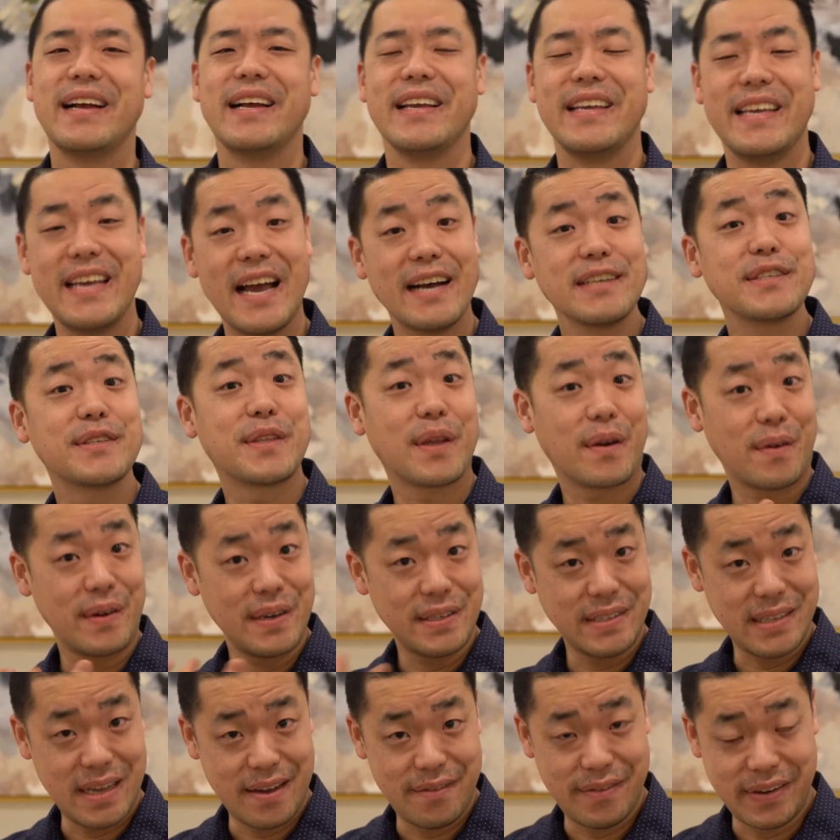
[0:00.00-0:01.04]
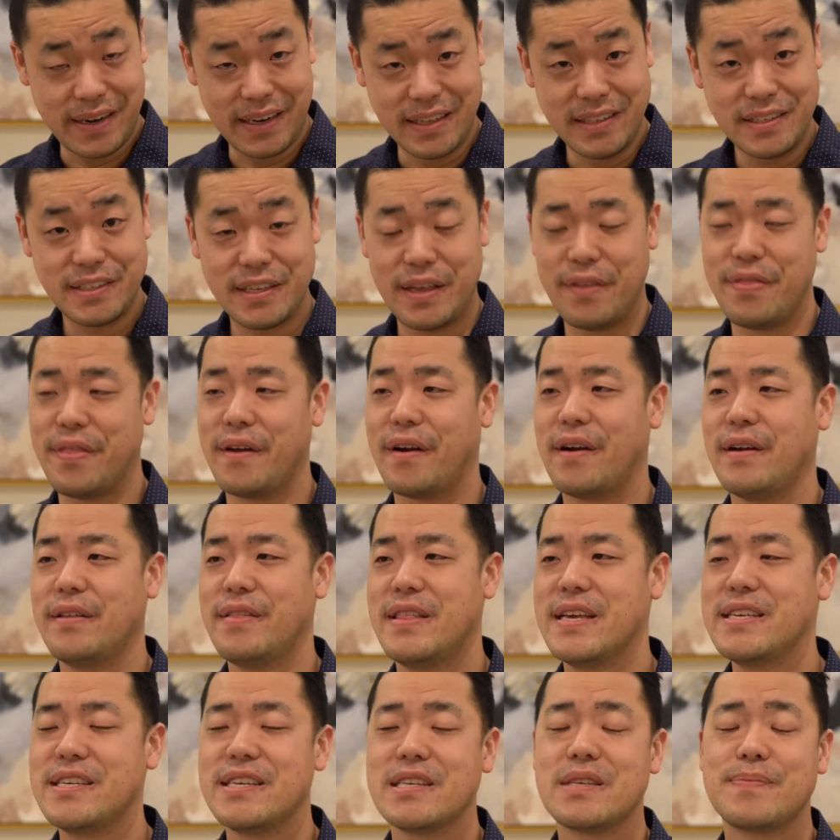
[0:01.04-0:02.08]
Yes, there is evidence, and there,
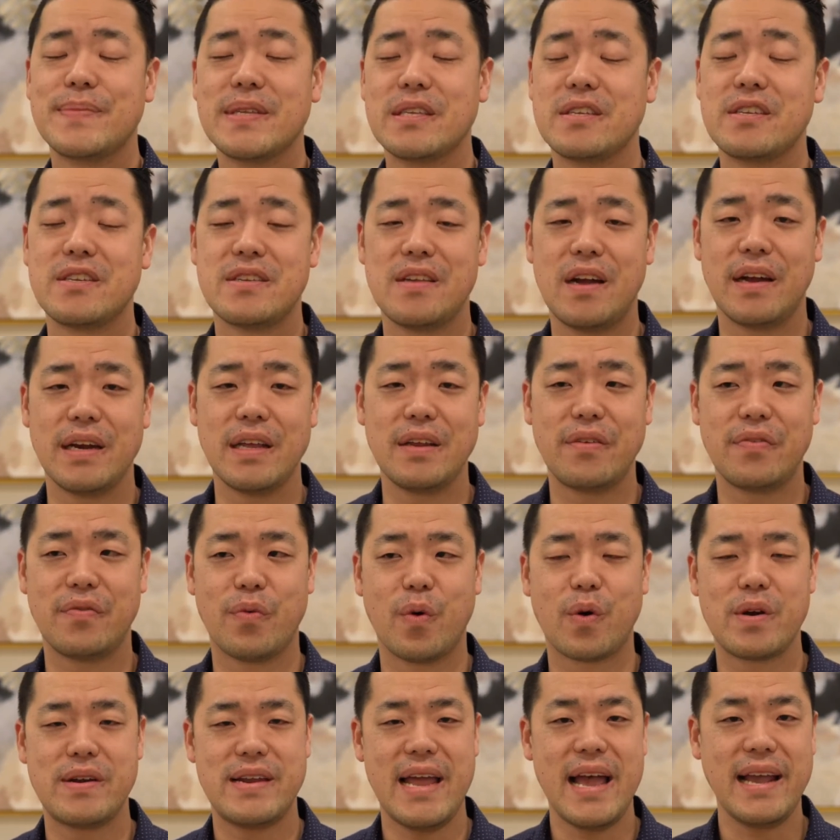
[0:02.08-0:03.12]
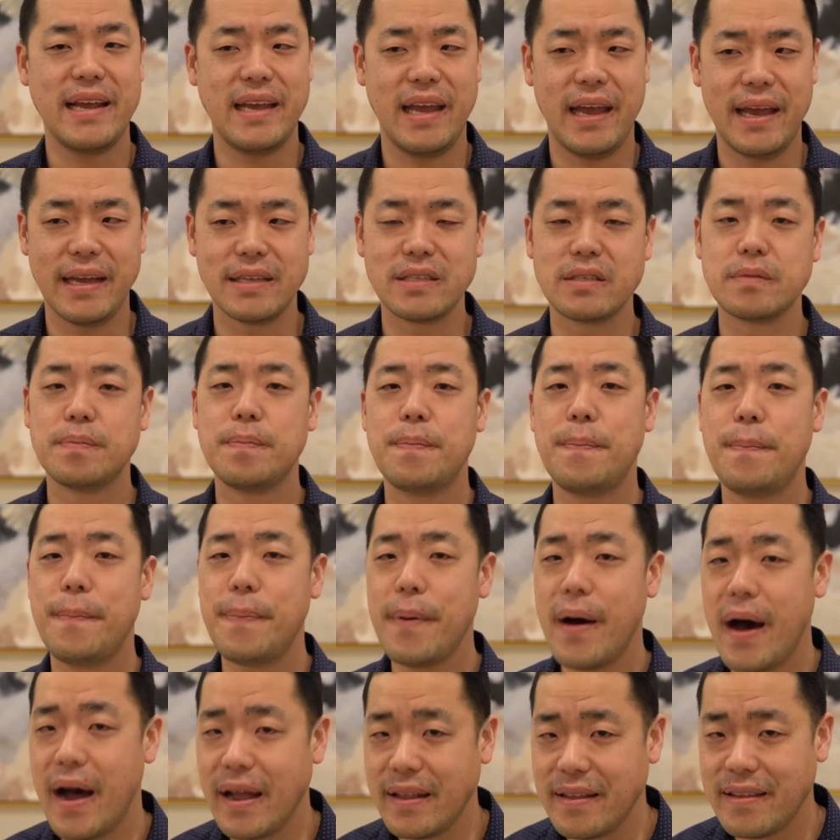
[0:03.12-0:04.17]
this has been studied for decades,
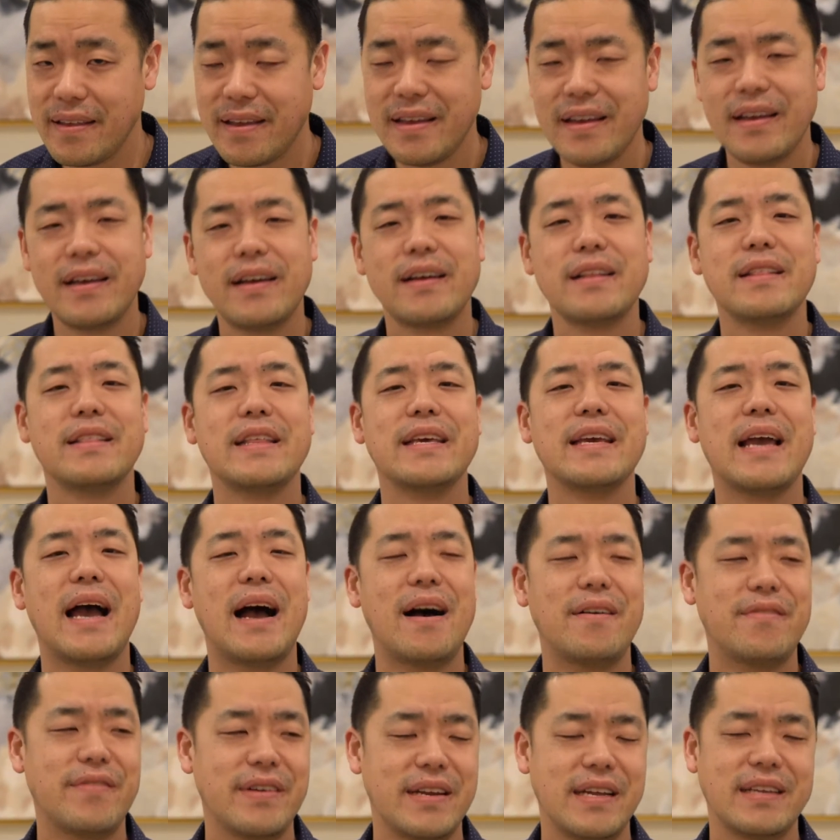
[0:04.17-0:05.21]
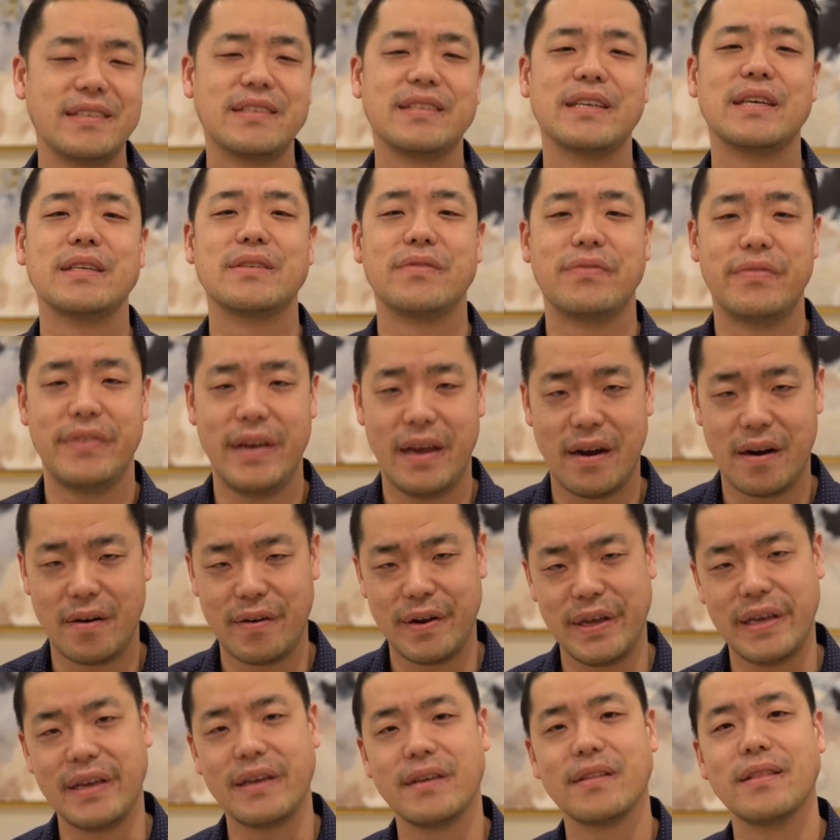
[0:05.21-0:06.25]
but the evidence is
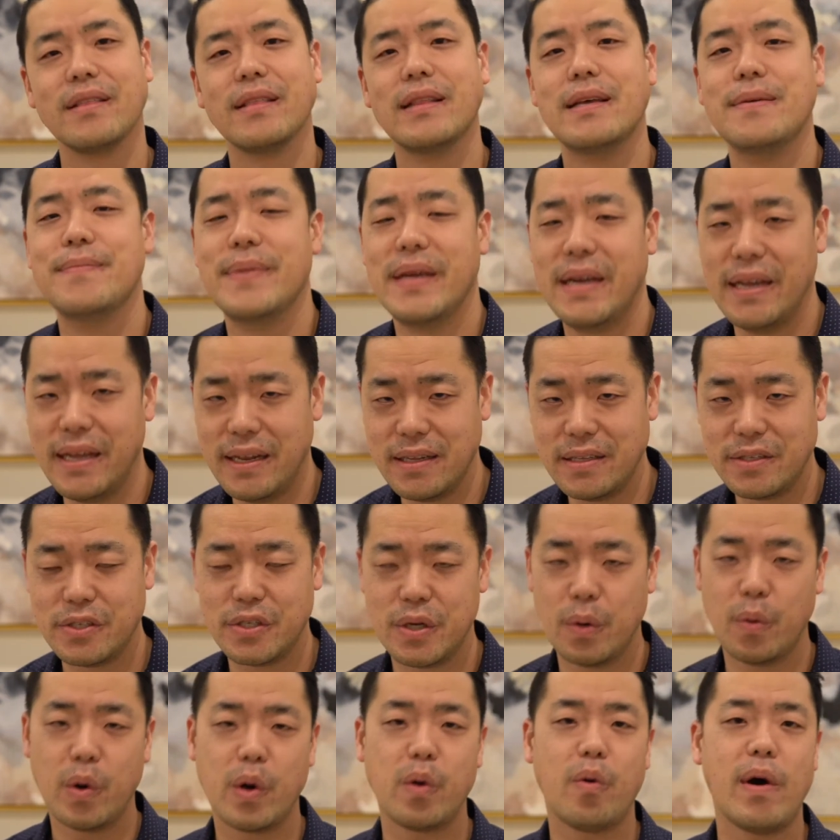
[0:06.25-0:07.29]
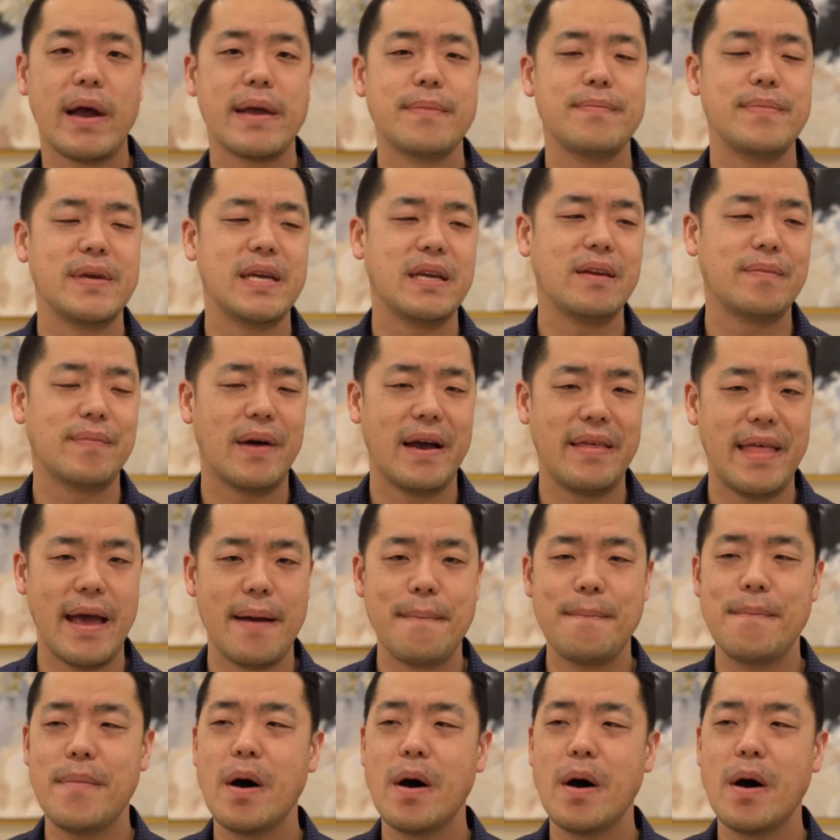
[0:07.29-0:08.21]
very limited. So, what do I mean by that?